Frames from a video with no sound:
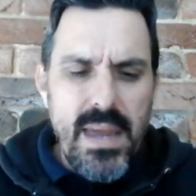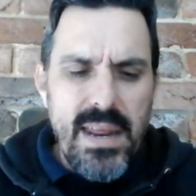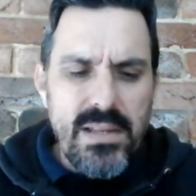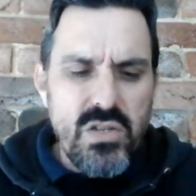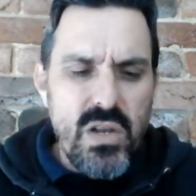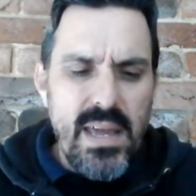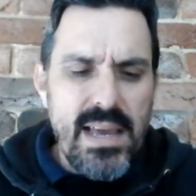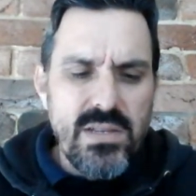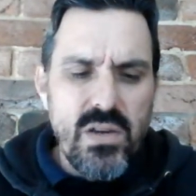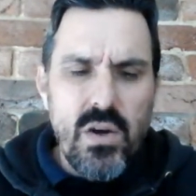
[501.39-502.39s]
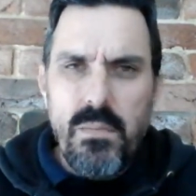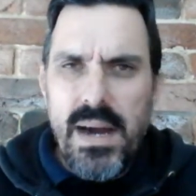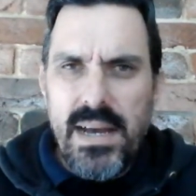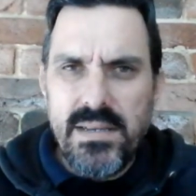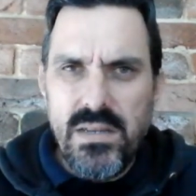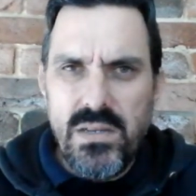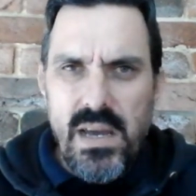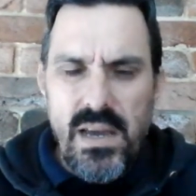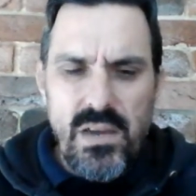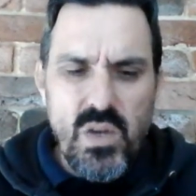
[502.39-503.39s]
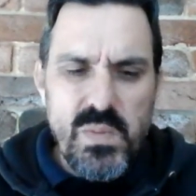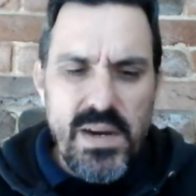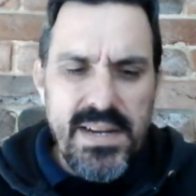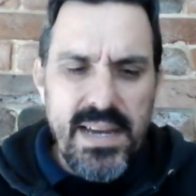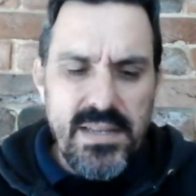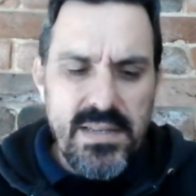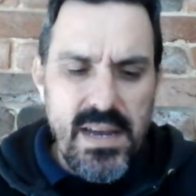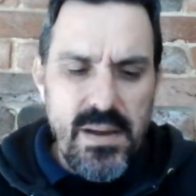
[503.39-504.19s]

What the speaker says: it certainly hasn't gone past its use by date.